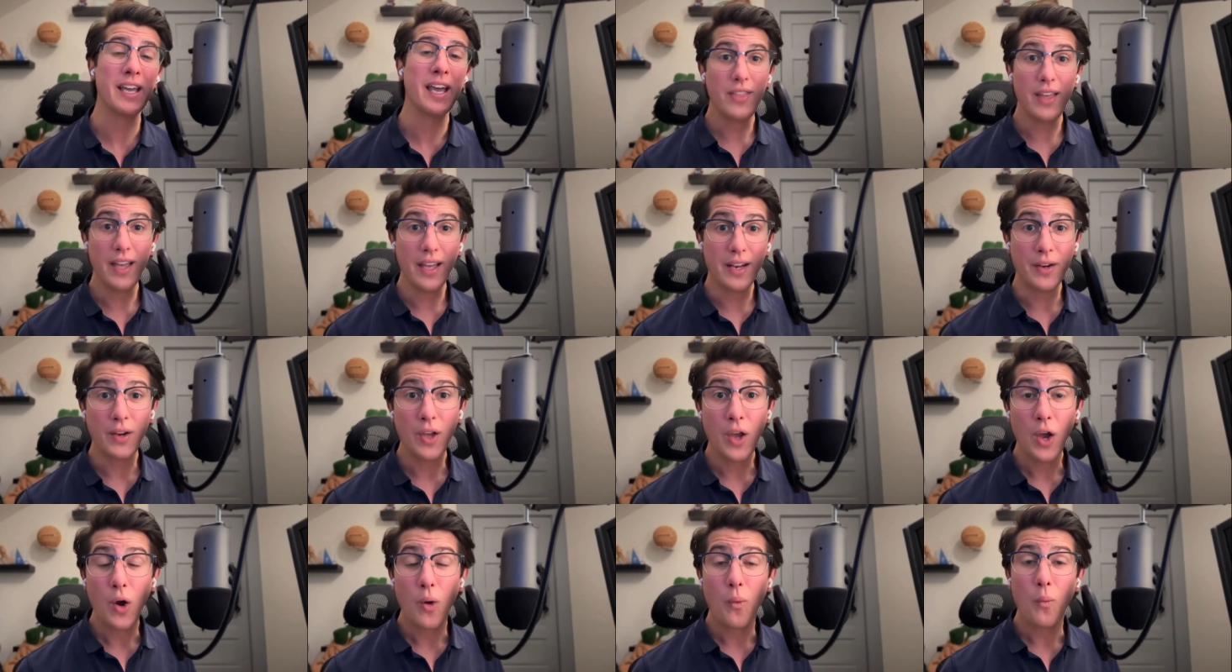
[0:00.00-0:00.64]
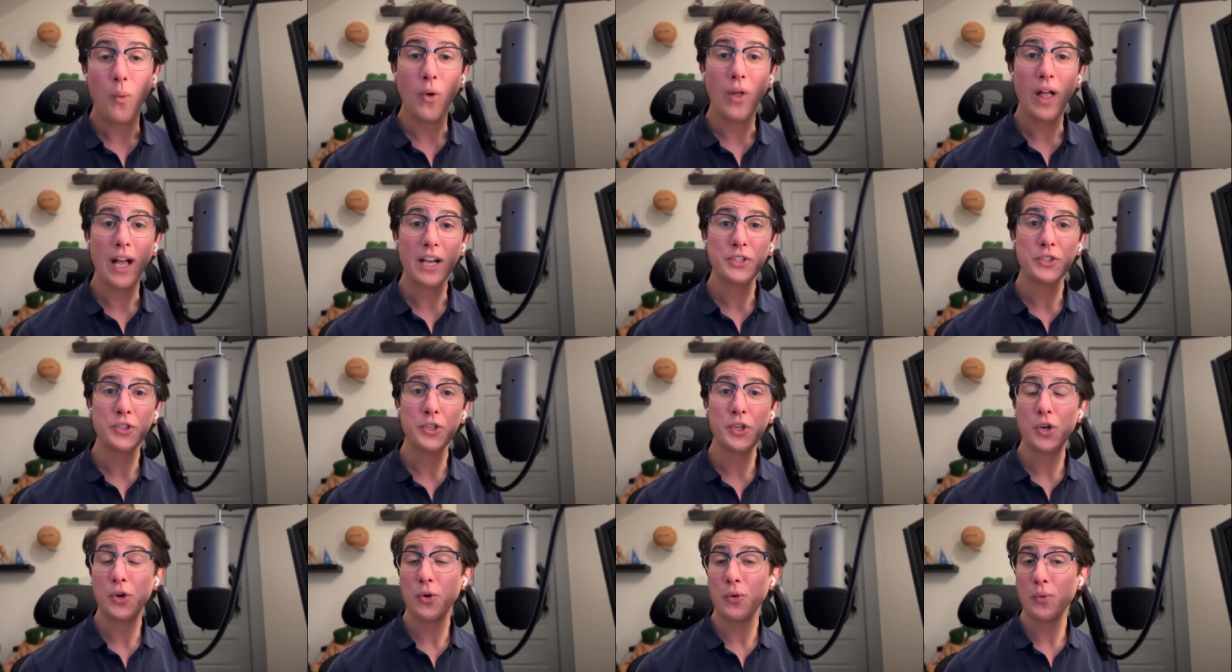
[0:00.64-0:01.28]
then we'll
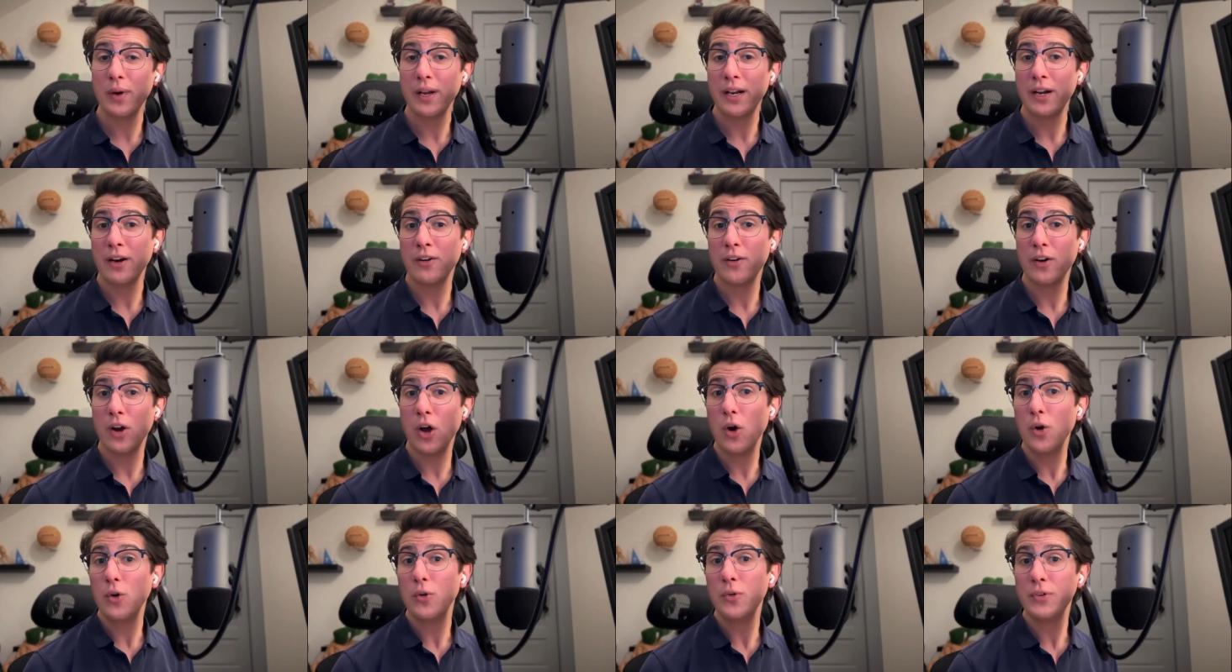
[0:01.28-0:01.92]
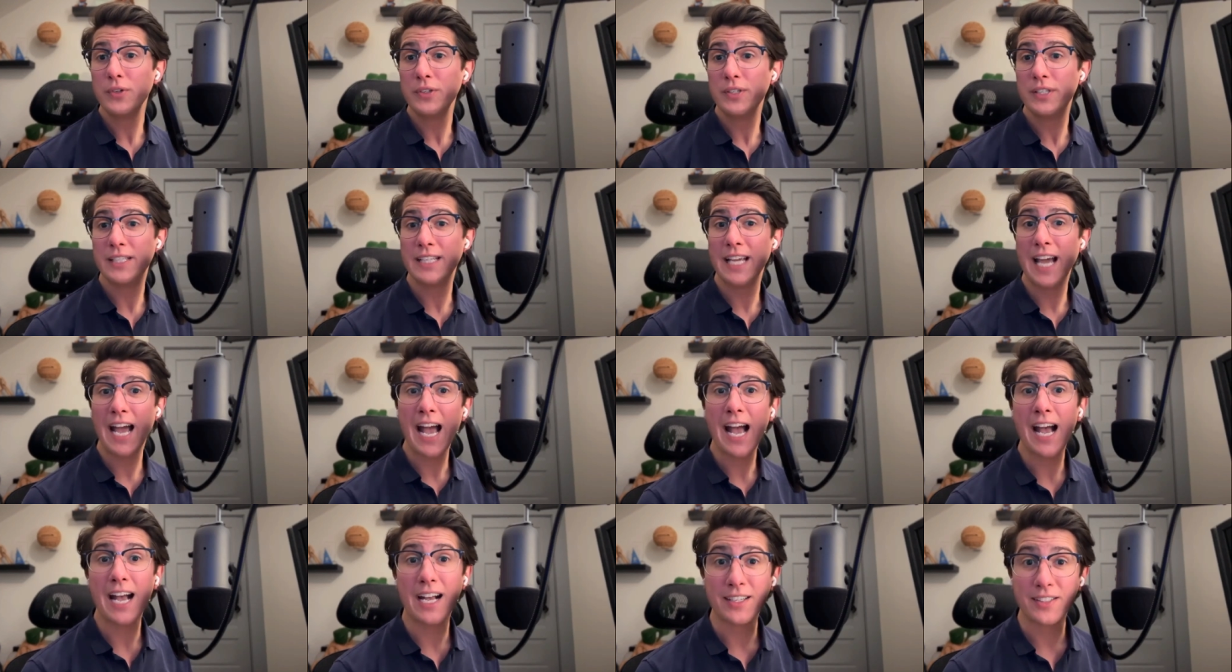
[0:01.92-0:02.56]
actually create our own
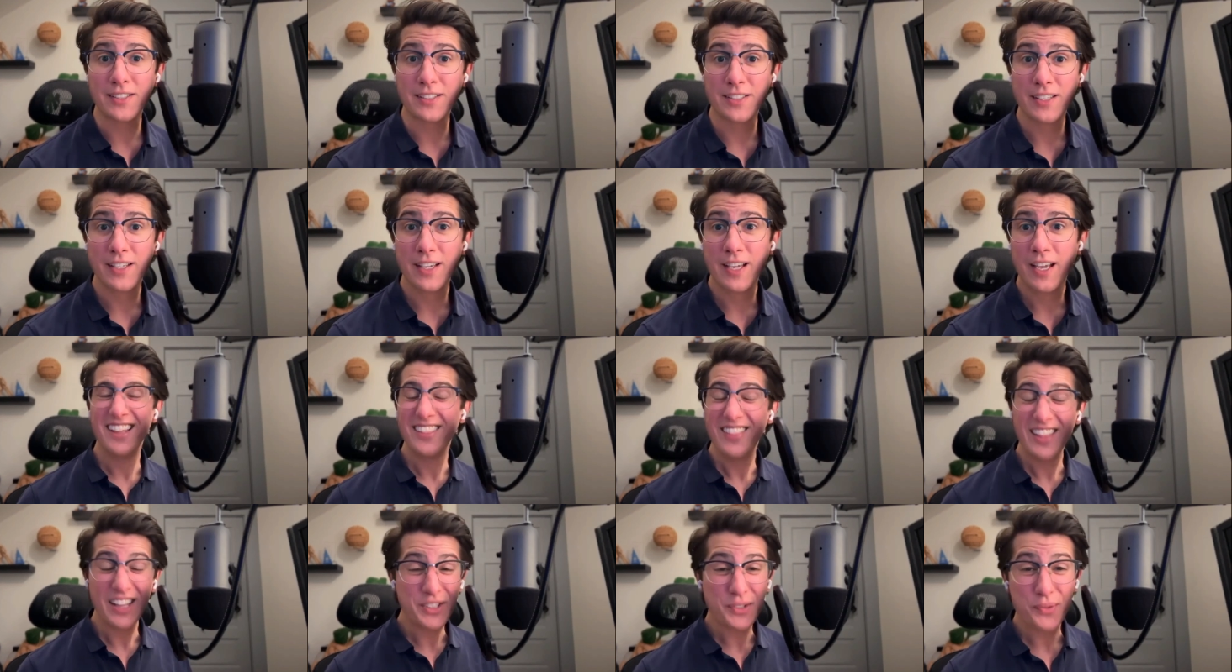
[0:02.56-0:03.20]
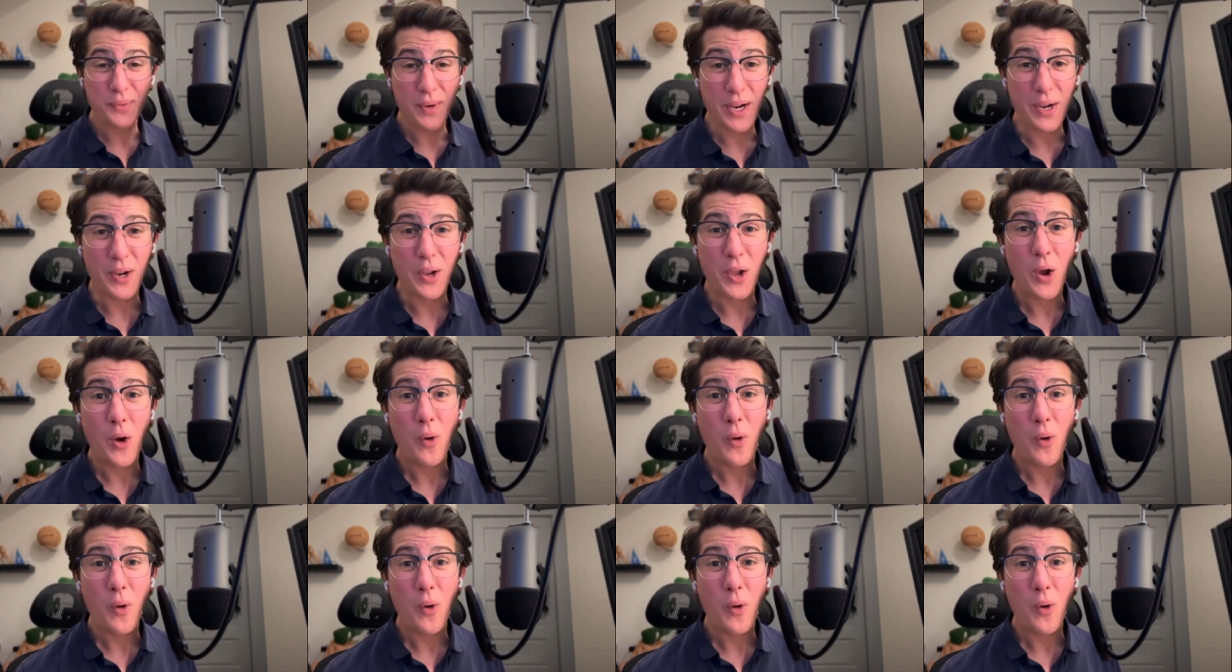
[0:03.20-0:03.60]
task. That's right,